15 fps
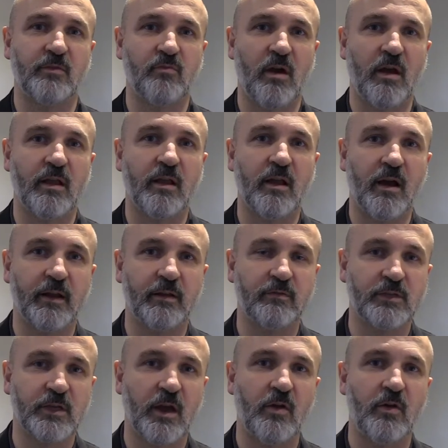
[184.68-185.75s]
the right kind of
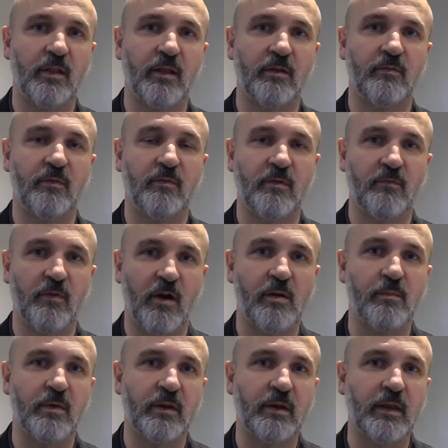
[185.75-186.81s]
tone and
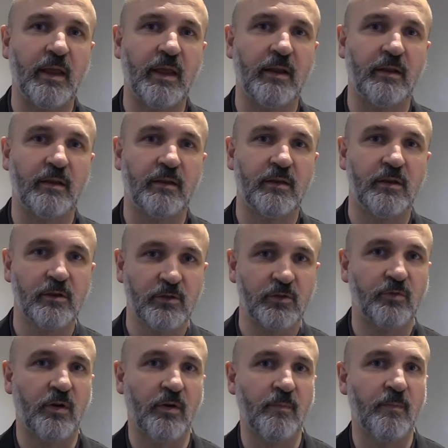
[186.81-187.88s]
environment in a
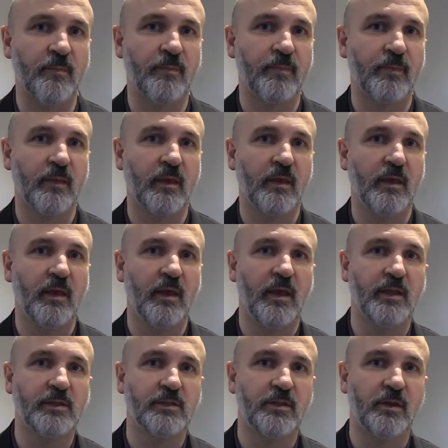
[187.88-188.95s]
newsroom
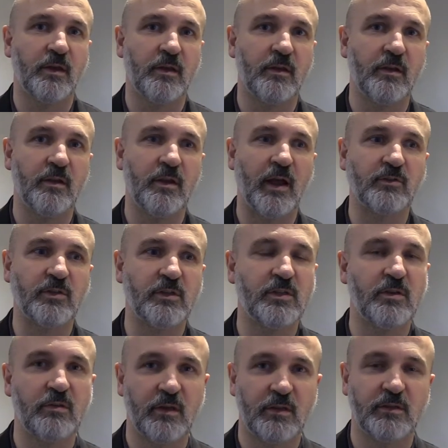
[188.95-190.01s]
is that you have to do
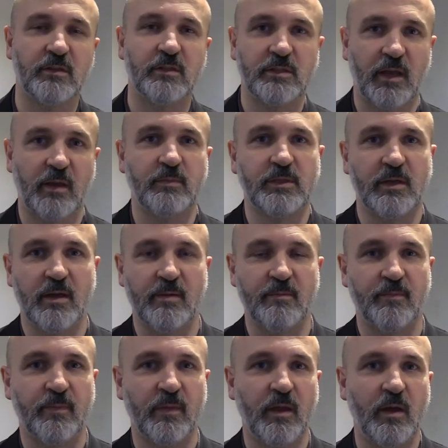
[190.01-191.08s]
two things at the same time.
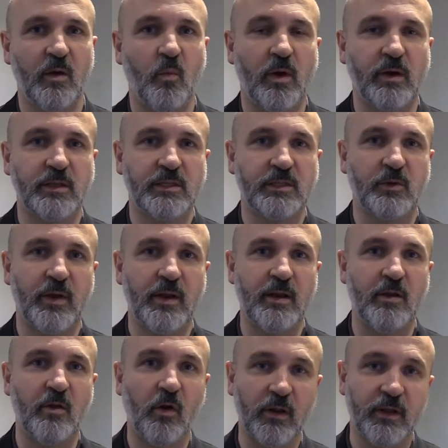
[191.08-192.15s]
One is to
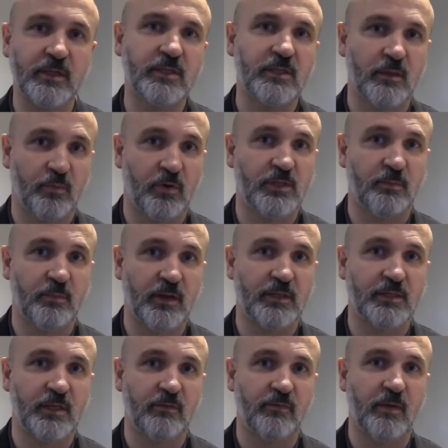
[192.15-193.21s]
acknowledge the
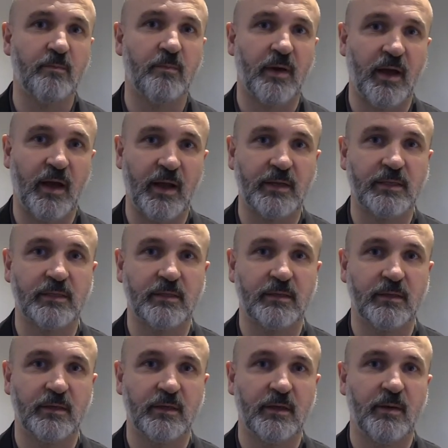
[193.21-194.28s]
possibility of impact,
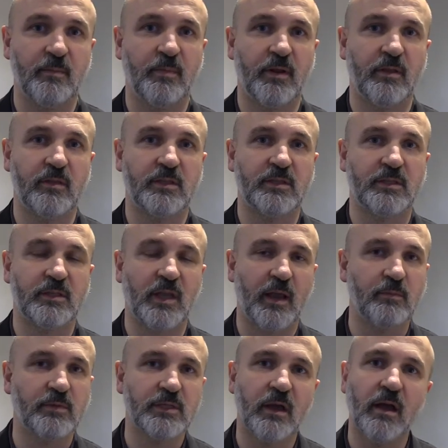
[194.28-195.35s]
but at the
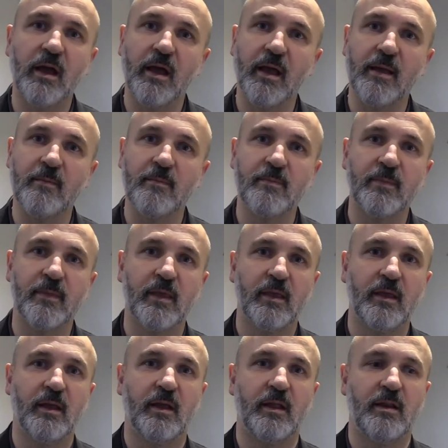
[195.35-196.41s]
same time,
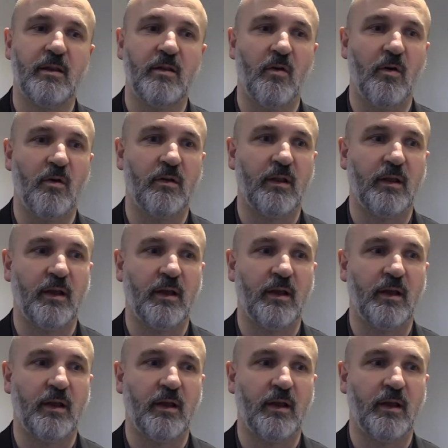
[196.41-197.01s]
not